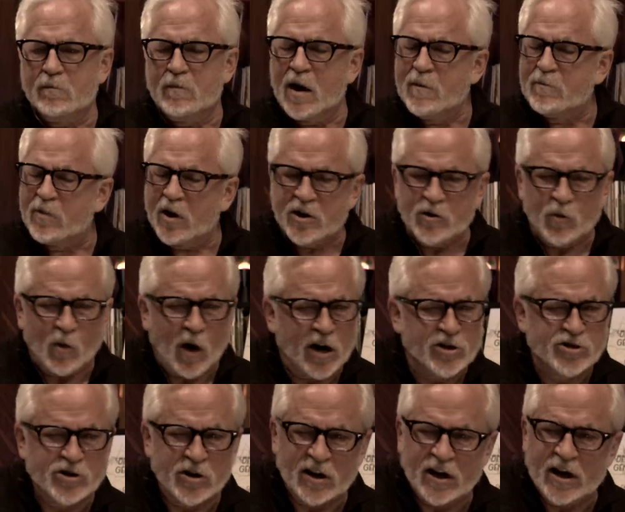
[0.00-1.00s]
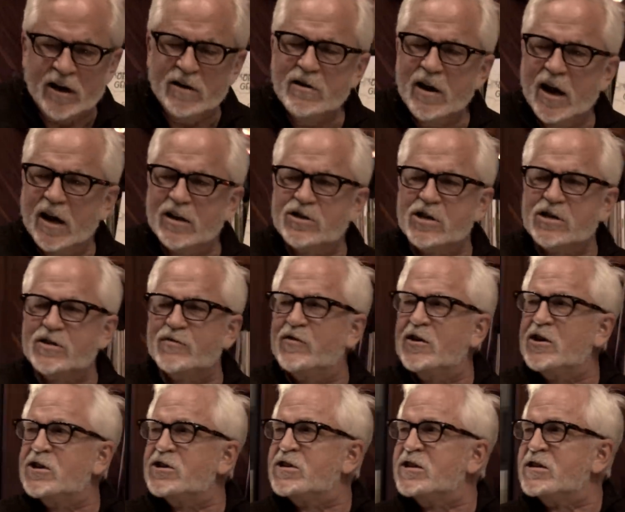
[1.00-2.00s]
My buddy Roger Linn had just
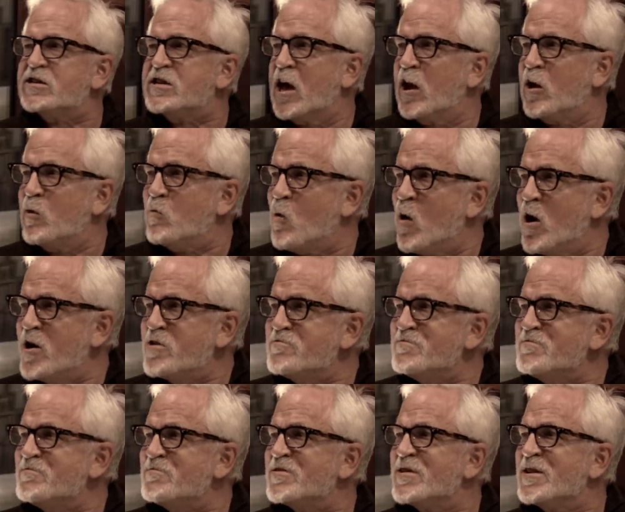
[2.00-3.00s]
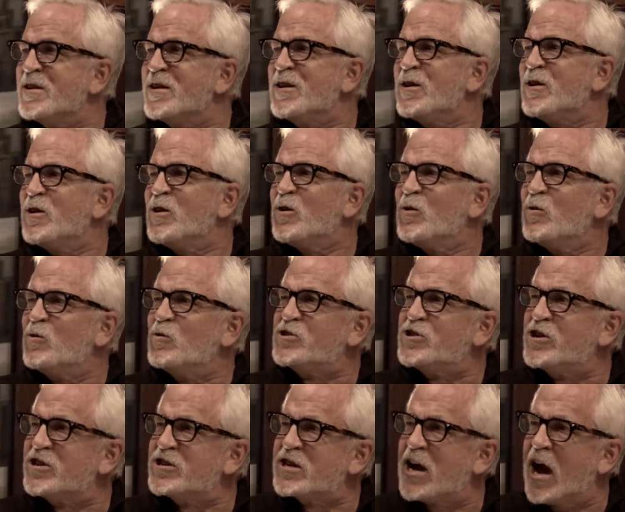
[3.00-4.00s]
finished his LM1, was
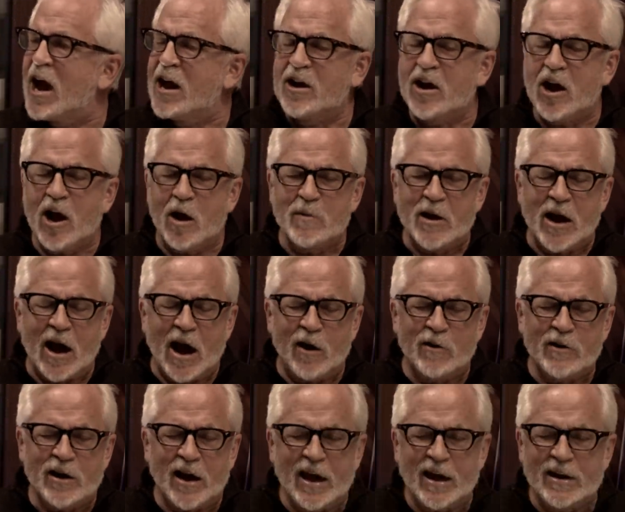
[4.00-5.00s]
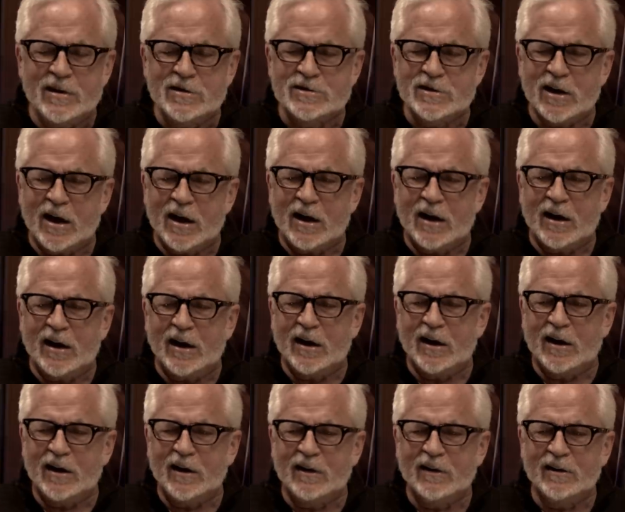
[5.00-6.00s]
just kind of coming out, and uh,
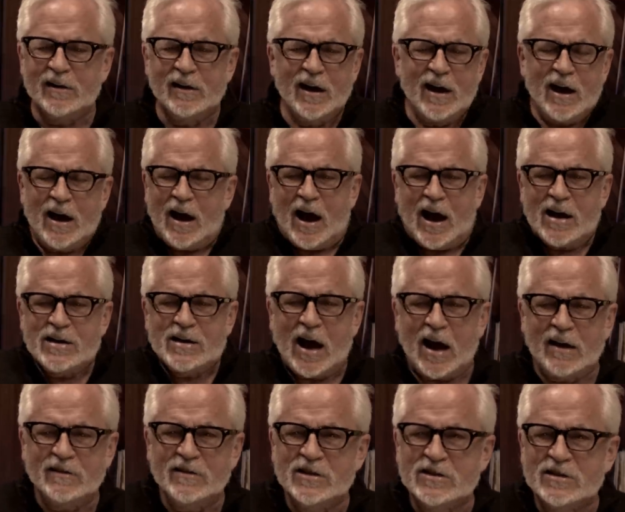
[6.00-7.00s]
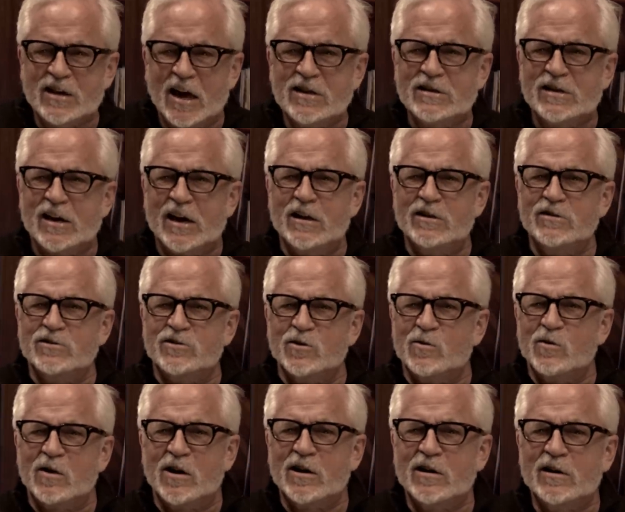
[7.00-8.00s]
uh, I'd gotten this idea to
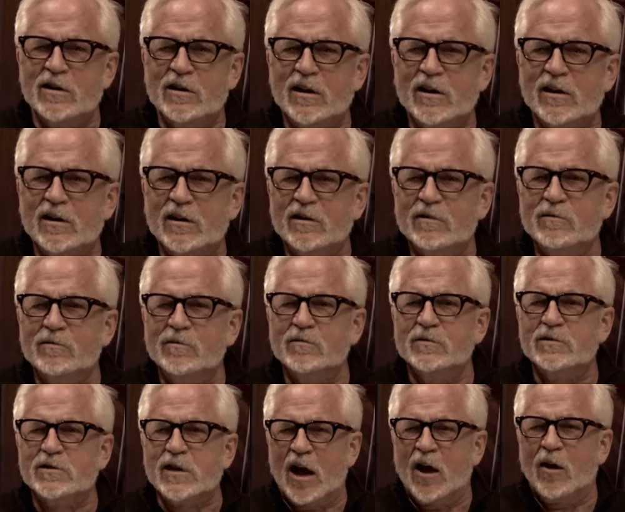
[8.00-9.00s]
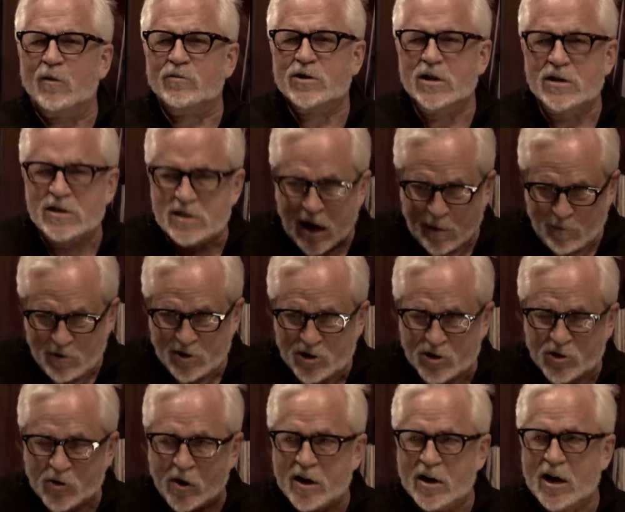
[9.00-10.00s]
do a, a, to help to
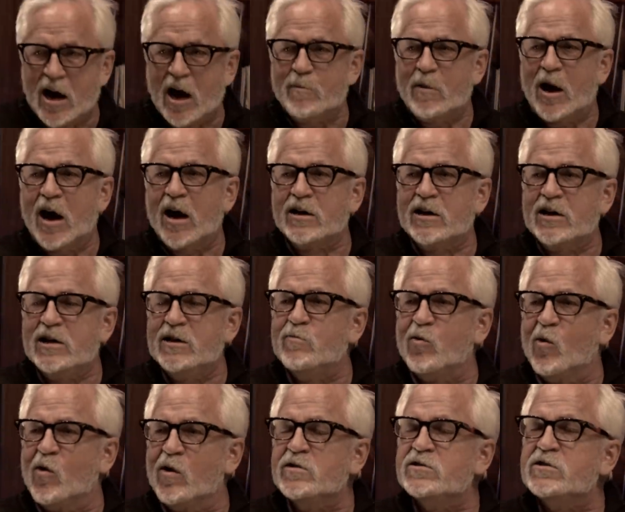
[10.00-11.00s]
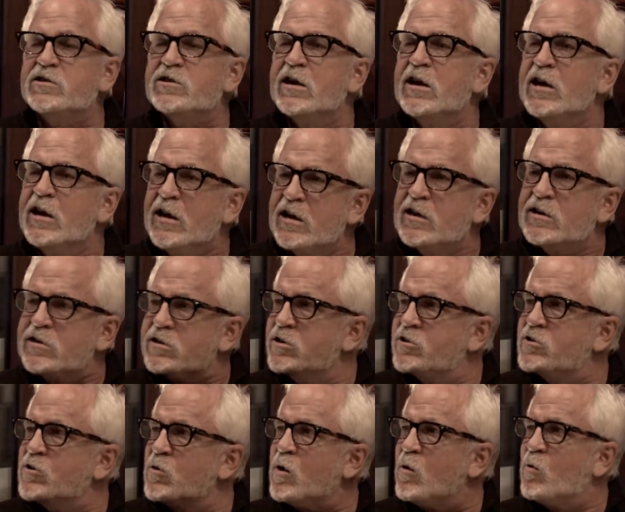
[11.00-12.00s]
demonstrate Yamaha keyboards, to
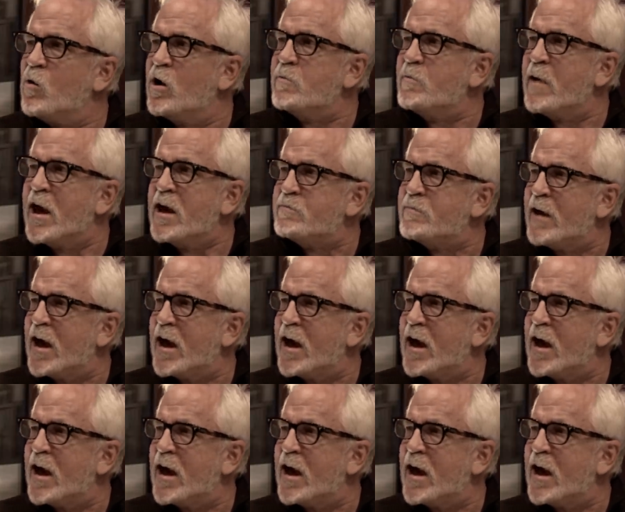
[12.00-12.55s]
do a one-man